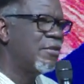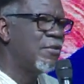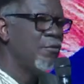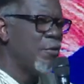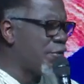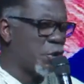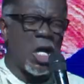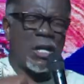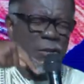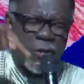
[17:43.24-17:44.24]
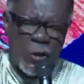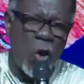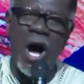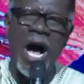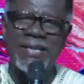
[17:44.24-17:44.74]
You've struggled so
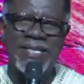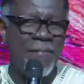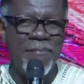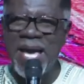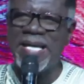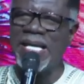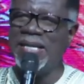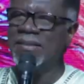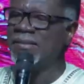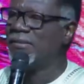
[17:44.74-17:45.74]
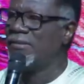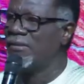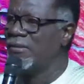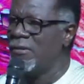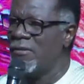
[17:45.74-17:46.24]
hard to make it,
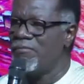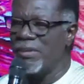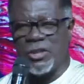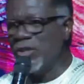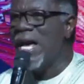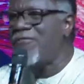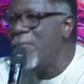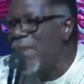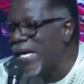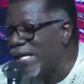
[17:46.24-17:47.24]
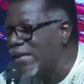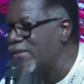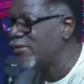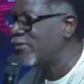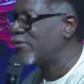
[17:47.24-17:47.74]
but you never make it.
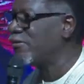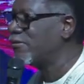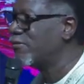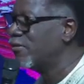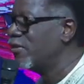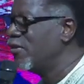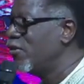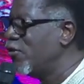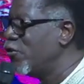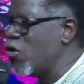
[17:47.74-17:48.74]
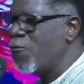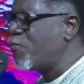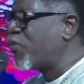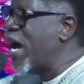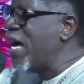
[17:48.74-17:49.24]
You've
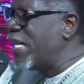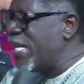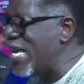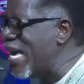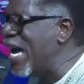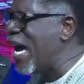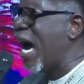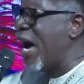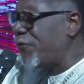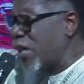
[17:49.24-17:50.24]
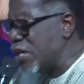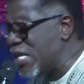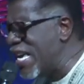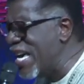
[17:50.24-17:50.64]
prayed year after year